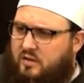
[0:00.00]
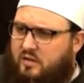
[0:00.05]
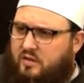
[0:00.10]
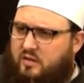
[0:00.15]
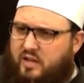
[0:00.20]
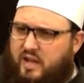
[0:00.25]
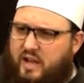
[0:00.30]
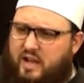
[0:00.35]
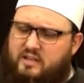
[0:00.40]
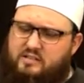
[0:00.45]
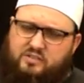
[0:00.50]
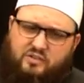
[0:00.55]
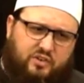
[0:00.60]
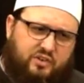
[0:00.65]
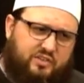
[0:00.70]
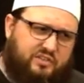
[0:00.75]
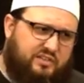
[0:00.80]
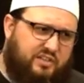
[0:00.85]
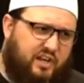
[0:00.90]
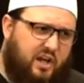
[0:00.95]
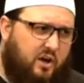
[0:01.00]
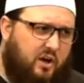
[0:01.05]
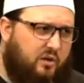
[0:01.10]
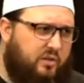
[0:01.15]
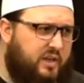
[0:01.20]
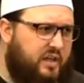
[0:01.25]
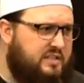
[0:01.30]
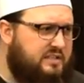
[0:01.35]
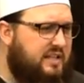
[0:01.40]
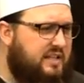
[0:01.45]
The answer is no,
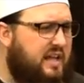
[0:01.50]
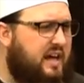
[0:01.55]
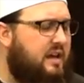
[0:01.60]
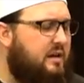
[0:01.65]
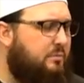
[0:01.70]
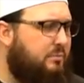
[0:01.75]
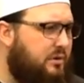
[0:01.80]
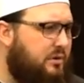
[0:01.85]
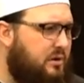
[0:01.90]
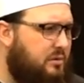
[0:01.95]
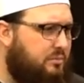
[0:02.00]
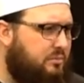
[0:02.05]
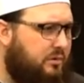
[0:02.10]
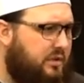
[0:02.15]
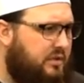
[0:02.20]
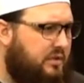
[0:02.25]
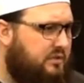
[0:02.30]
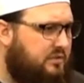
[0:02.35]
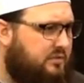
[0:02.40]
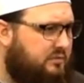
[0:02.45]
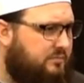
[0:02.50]
that's not appropriate.